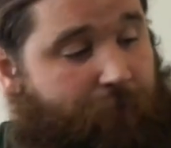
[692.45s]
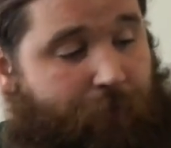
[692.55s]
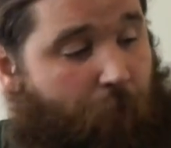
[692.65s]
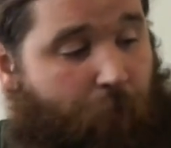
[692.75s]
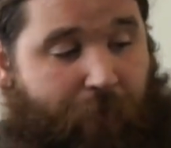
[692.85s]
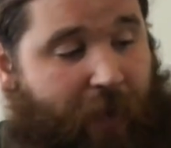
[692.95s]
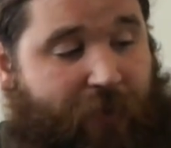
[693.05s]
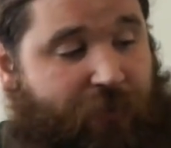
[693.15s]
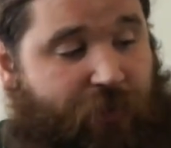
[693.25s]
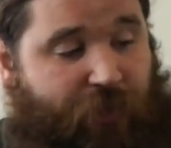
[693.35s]

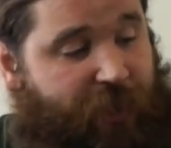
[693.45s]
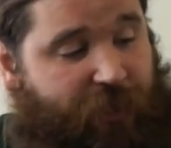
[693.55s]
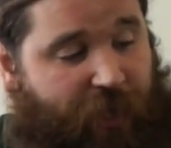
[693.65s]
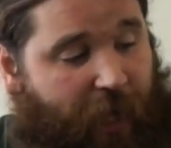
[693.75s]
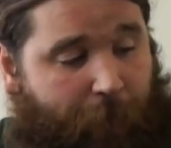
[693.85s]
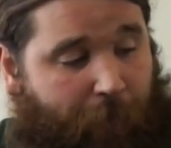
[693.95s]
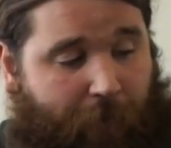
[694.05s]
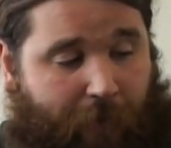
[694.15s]
4-fingered G shape,